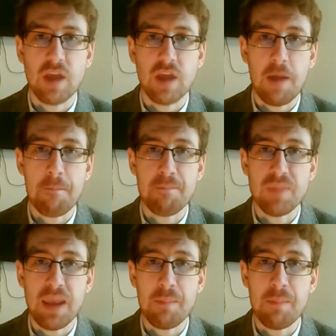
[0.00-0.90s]

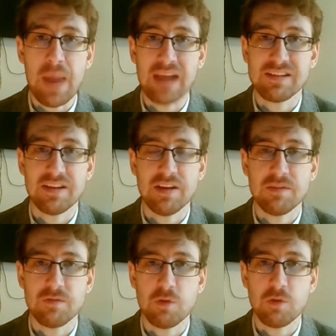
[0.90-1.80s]
um, Impact
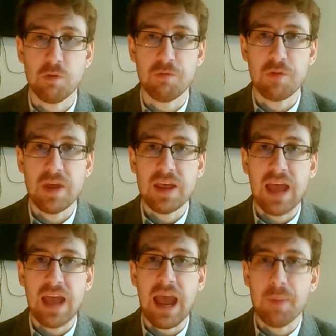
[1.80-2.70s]
are sort of
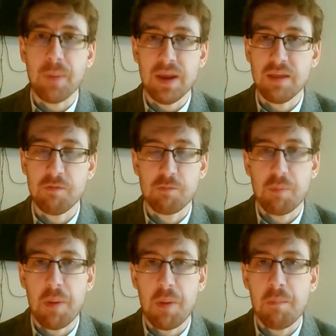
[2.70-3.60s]
happy, they've
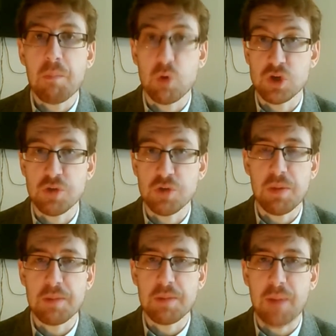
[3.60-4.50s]
been
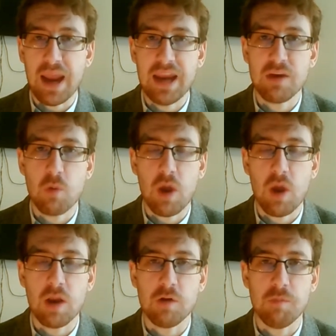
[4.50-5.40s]
presumably paid
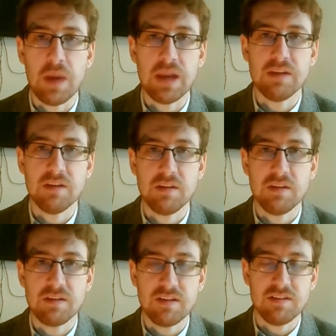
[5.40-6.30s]
quite a lot of money
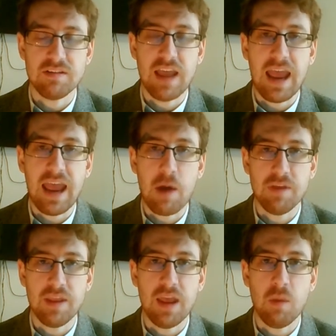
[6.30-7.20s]
to, to stay out
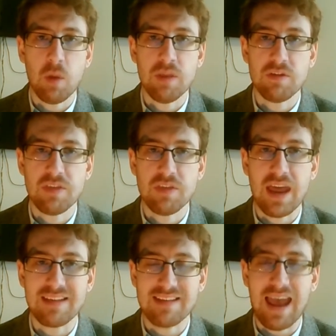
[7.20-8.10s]
of it then. Once
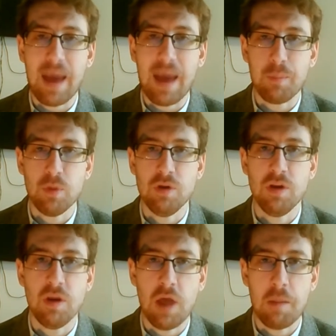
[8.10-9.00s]
that's happened
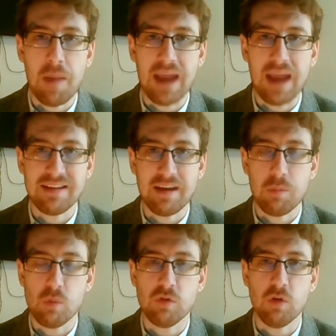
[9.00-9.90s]
and, and Matt is
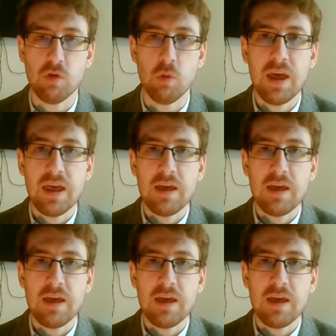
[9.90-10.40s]
able to